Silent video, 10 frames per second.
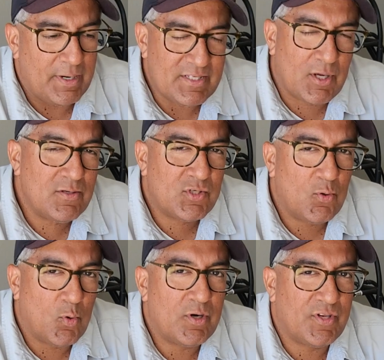it's also
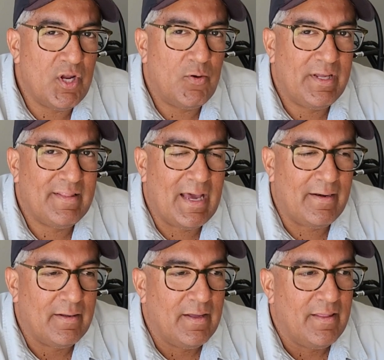worth noting
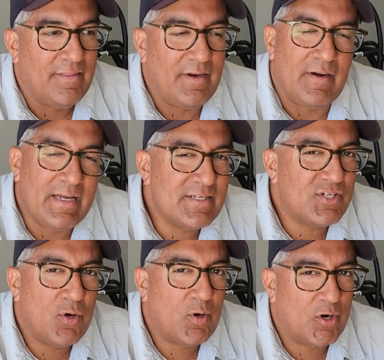that there is
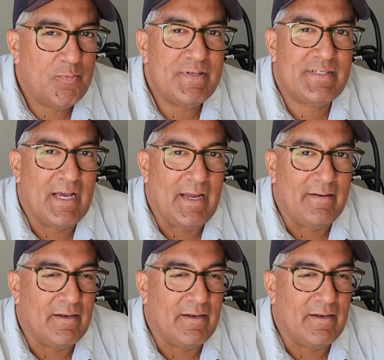no herbicide,